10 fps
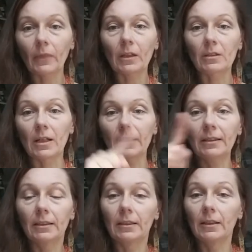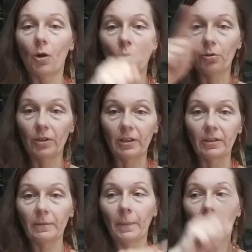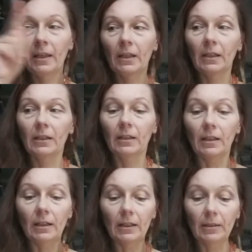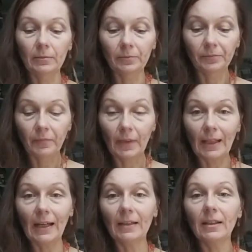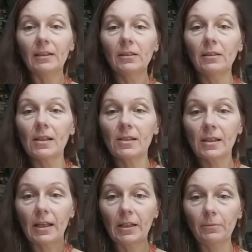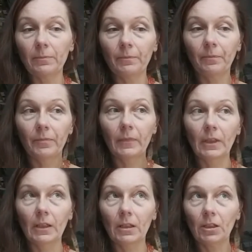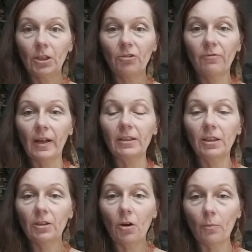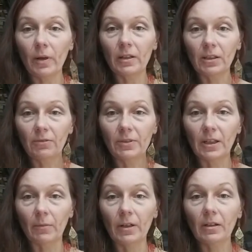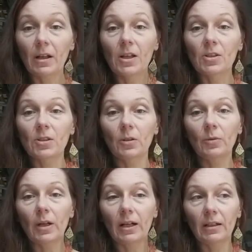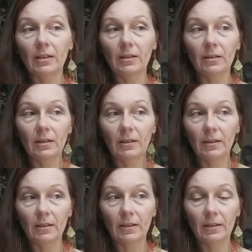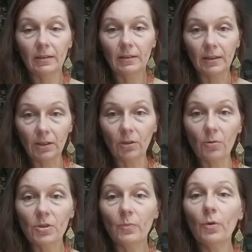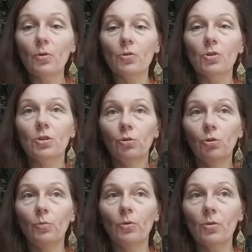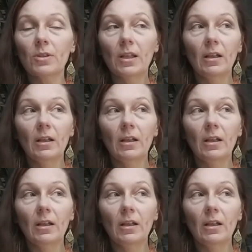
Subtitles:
right? Order. And I did the same, in fact, in comparative grammar. So in those books, two books,